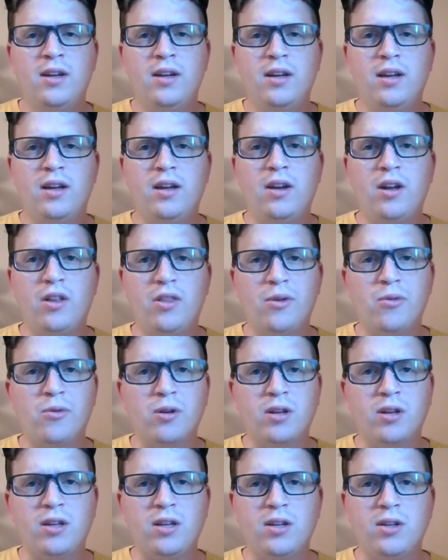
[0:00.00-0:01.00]
another
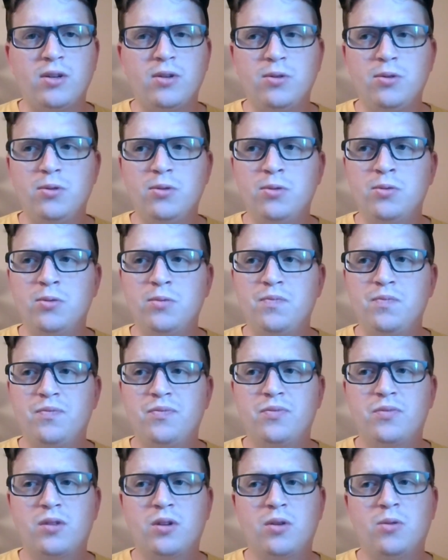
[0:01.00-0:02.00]
rookie who
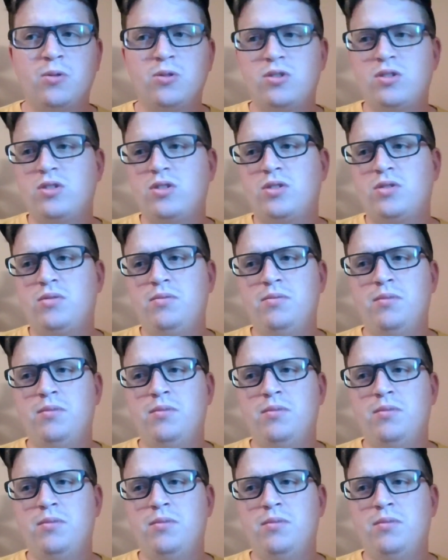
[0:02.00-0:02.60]
was just